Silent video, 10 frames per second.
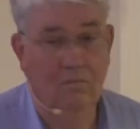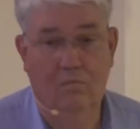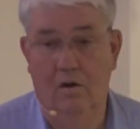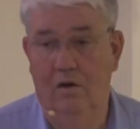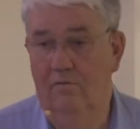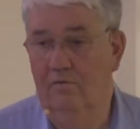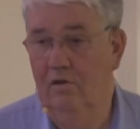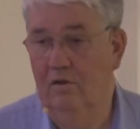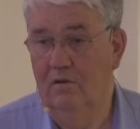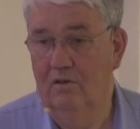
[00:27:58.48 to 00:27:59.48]
One of
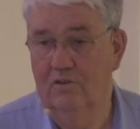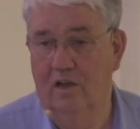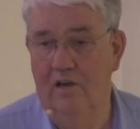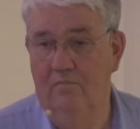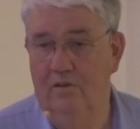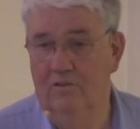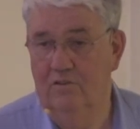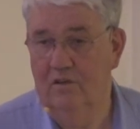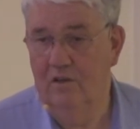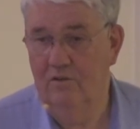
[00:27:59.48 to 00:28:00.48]
the
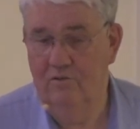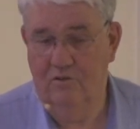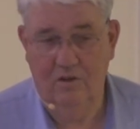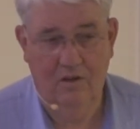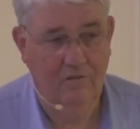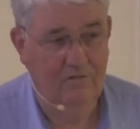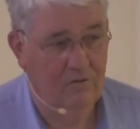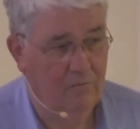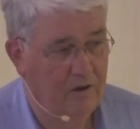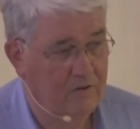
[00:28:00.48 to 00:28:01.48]
assignments I used to give
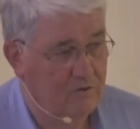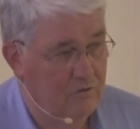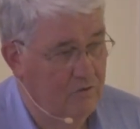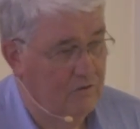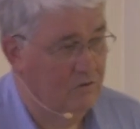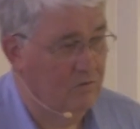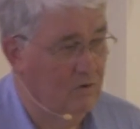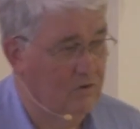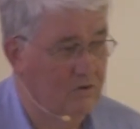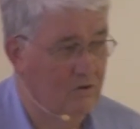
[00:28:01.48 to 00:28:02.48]
to my students
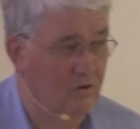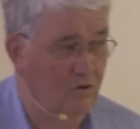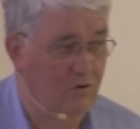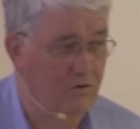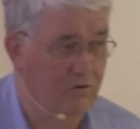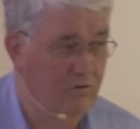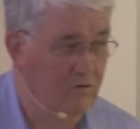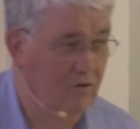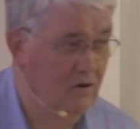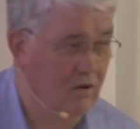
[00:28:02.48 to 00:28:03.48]
was to go
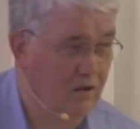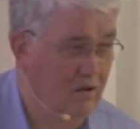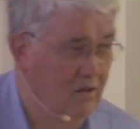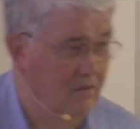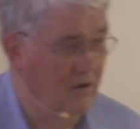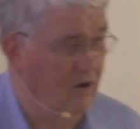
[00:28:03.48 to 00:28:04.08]
through the